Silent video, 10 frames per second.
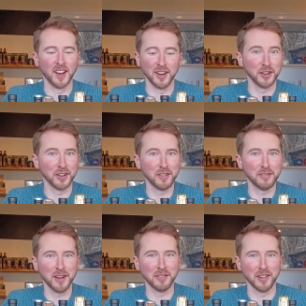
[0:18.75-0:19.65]
look no
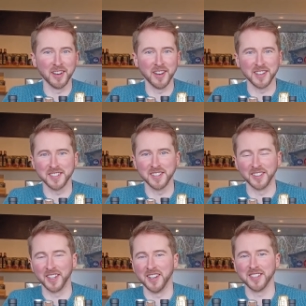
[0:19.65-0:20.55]
further than us and
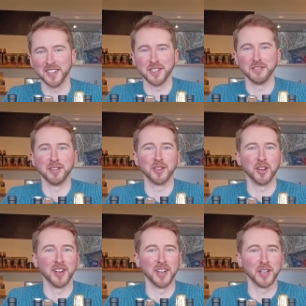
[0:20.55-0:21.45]
get in touch if you've
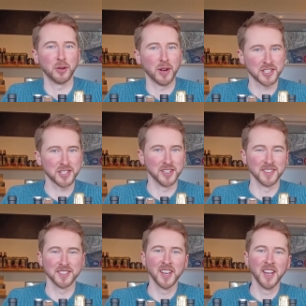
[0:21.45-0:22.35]
got any questions.